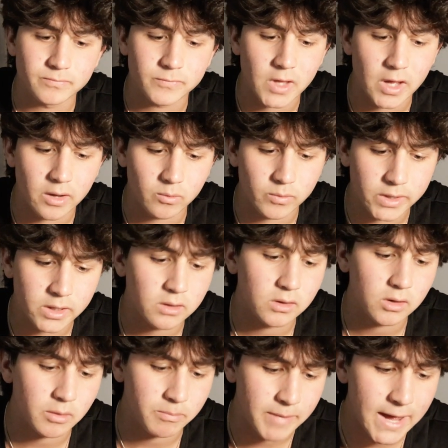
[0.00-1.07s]
That we
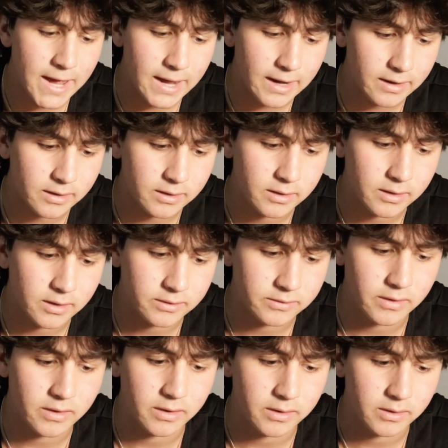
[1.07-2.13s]
can look back and
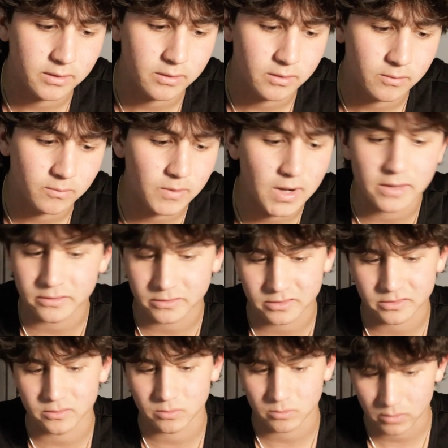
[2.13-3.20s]
say, wow, this
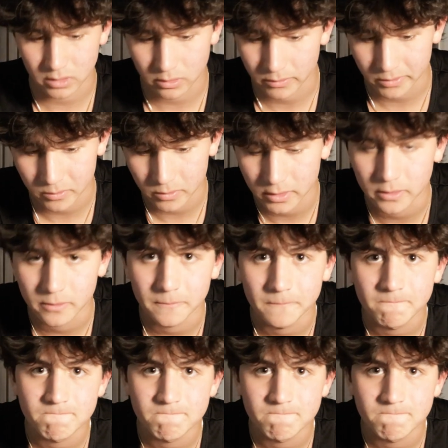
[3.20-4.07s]
is where we were.